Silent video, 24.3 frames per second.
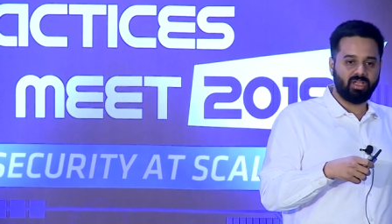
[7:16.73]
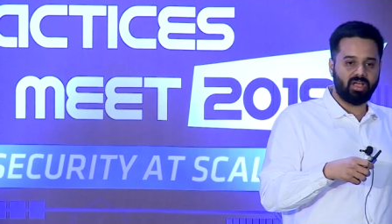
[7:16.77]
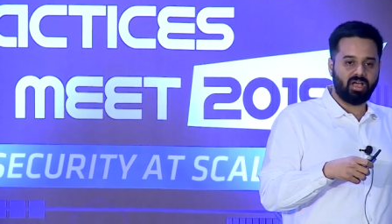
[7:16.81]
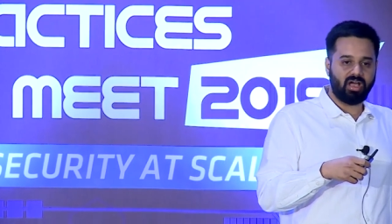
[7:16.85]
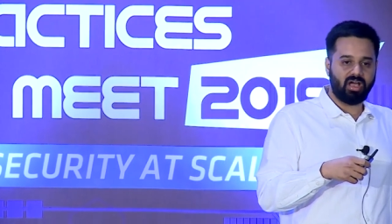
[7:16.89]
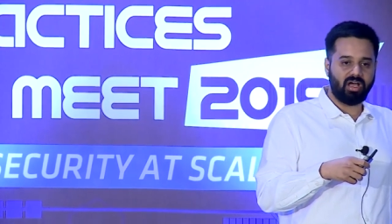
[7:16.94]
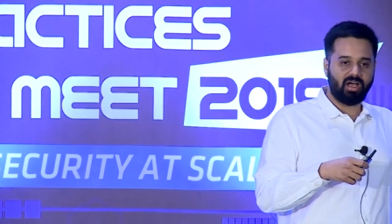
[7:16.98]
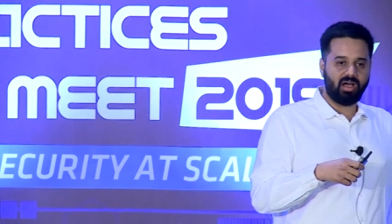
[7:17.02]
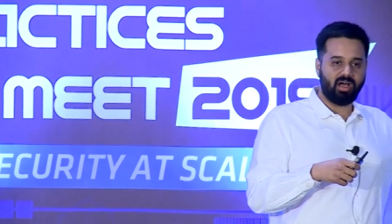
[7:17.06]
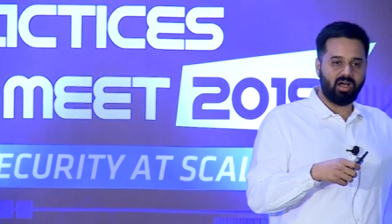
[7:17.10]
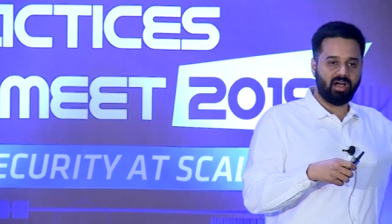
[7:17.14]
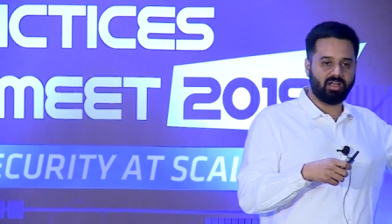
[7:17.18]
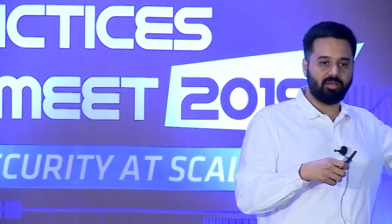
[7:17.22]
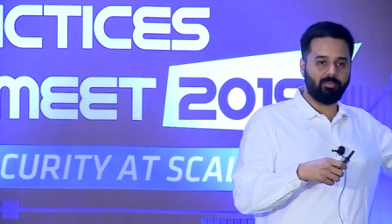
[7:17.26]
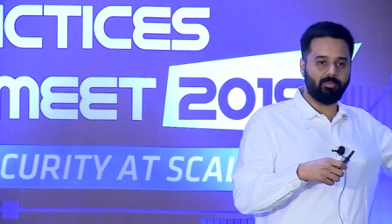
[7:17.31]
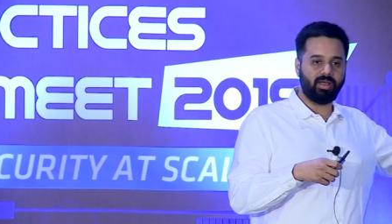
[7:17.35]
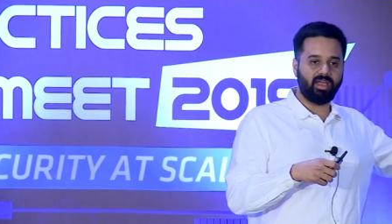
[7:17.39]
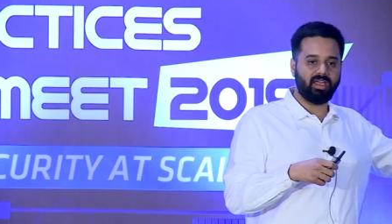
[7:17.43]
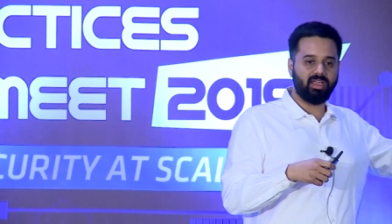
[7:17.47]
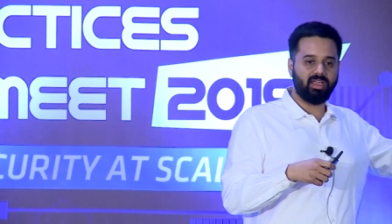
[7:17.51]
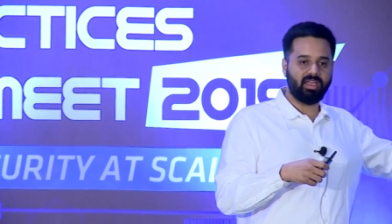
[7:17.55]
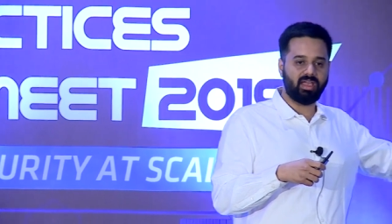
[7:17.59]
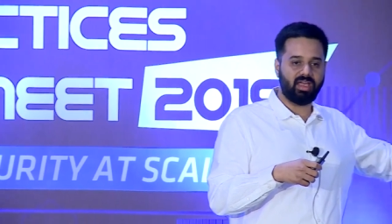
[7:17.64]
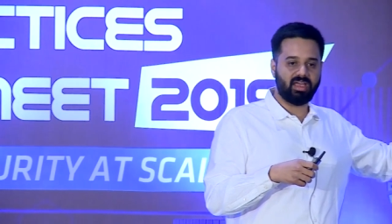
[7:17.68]

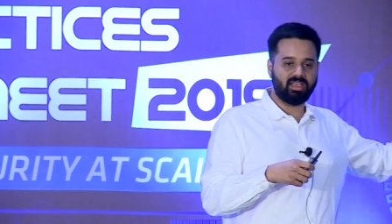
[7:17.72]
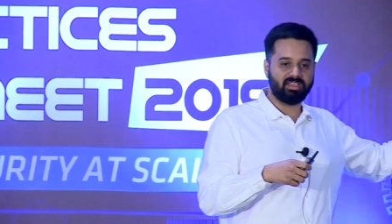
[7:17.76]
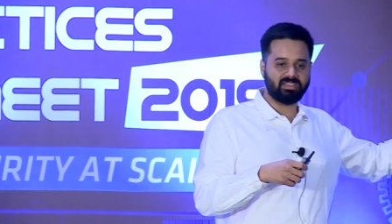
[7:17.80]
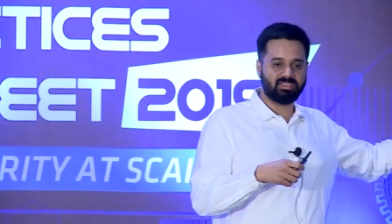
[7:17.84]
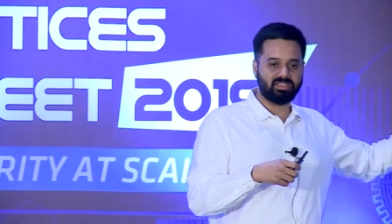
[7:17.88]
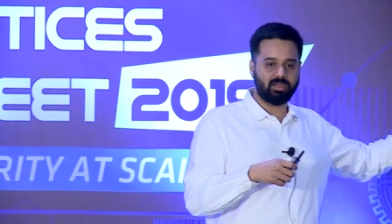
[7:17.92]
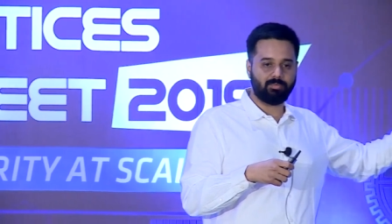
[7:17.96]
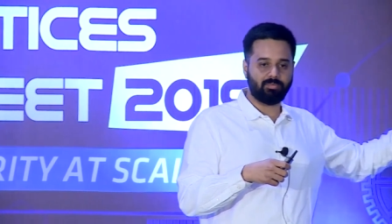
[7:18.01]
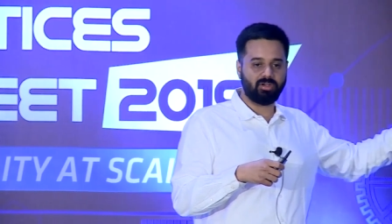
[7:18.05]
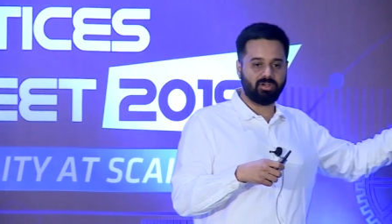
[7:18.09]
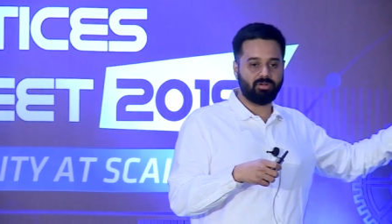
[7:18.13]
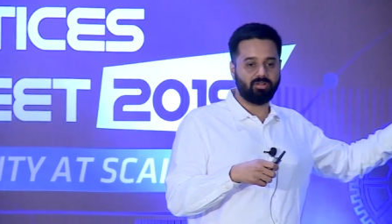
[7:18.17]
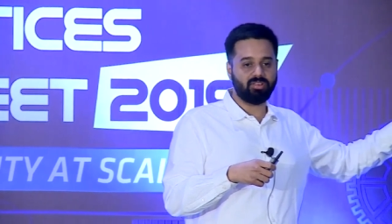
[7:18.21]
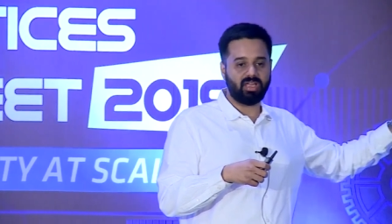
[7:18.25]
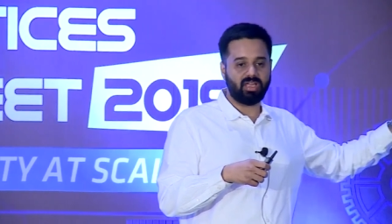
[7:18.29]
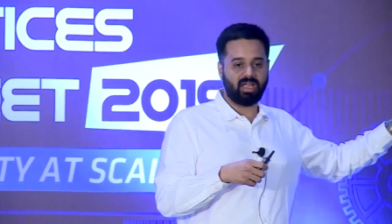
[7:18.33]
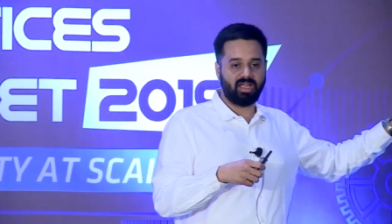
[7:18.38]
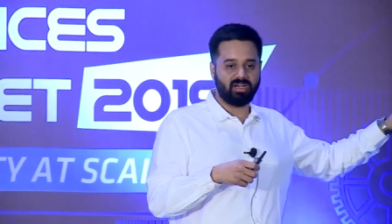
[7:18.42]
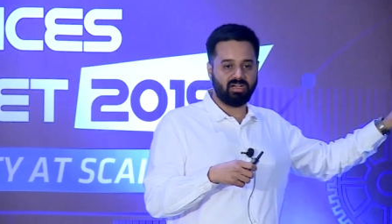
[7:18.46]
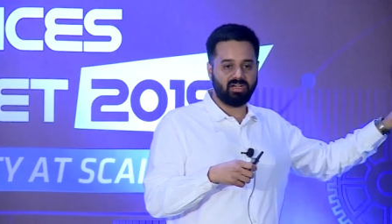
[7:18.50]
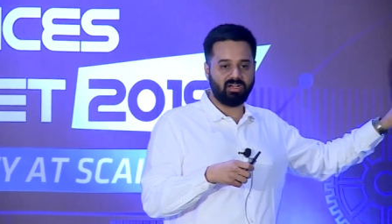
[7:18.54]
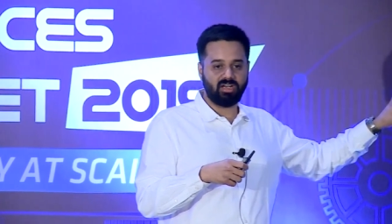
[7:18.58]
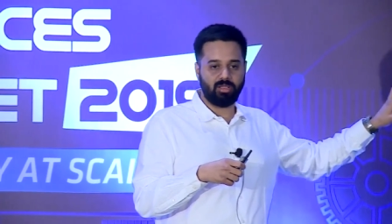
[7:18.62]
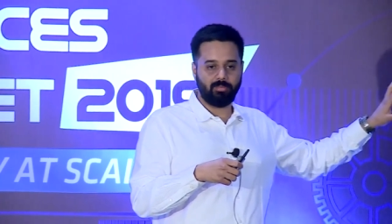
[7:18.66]
Akamai has stepped into the
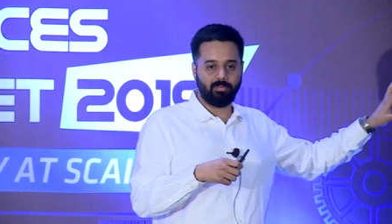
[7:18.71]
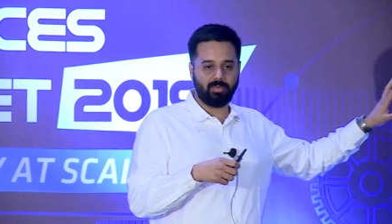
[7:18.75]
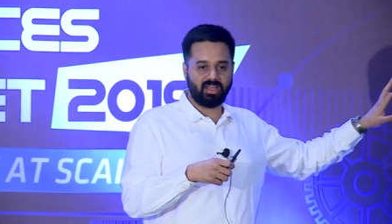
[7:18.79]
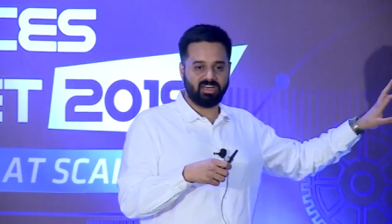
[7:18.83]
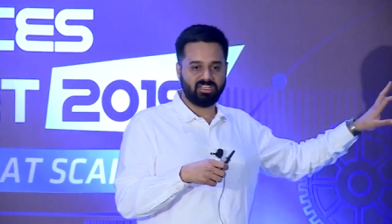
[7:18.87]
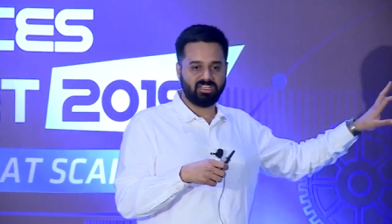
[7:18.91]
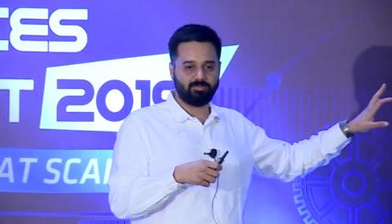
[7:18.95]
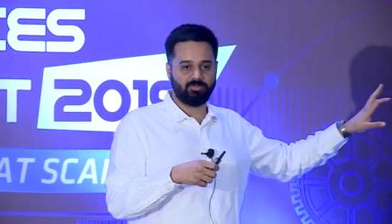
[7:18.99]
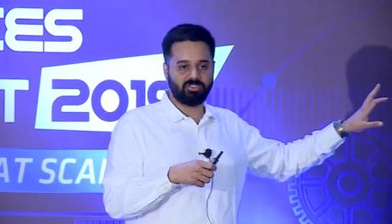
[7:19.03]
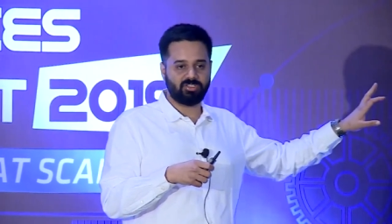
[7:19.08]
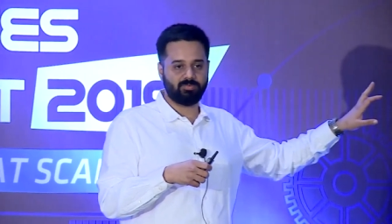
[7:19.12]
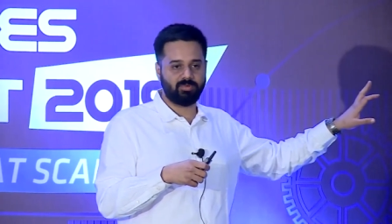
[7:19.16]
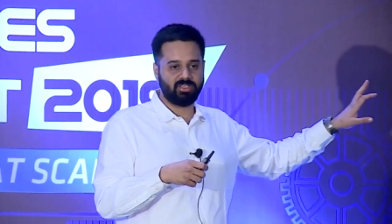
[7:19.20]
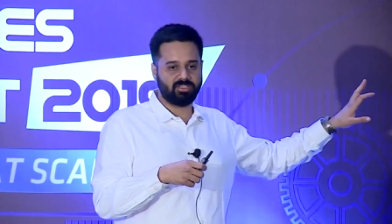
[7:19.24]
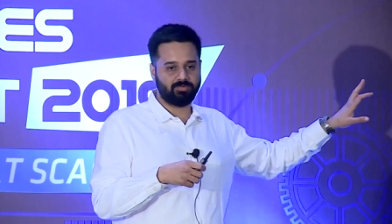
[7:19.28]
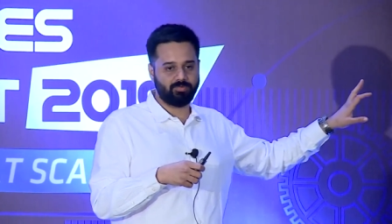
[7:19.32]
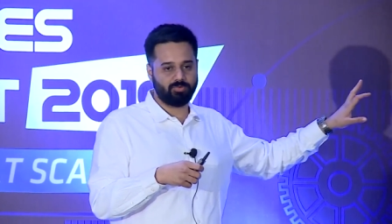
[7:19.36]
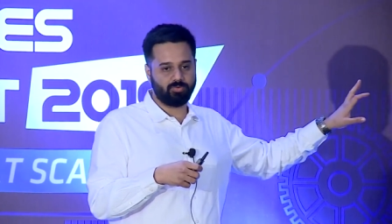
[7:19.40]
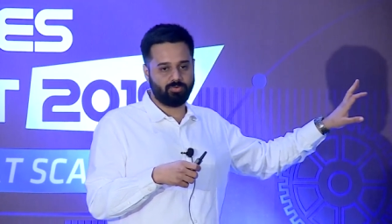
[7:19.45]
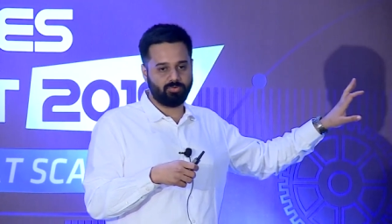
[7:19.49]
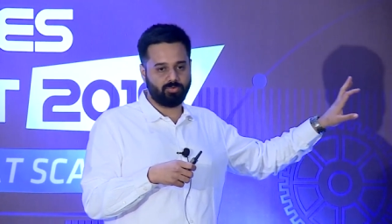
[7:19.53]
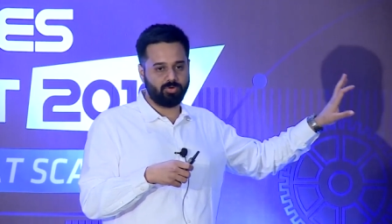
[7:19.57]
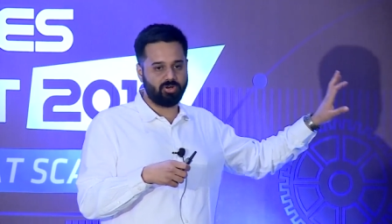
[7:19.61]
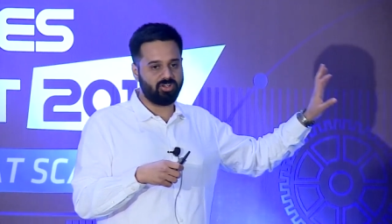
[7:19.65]
identity management space,
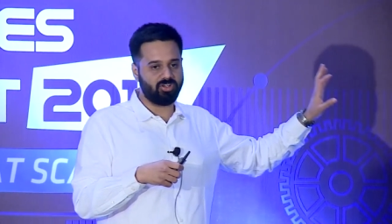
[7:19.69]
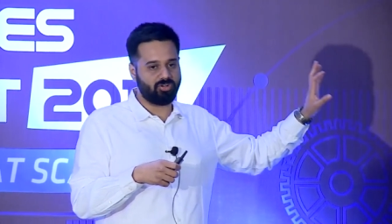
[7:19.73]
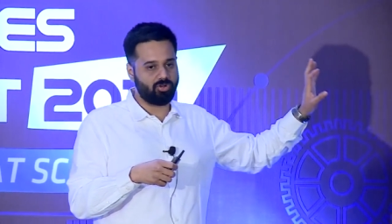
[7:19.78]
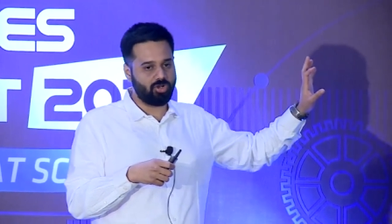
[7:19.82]
but we're going to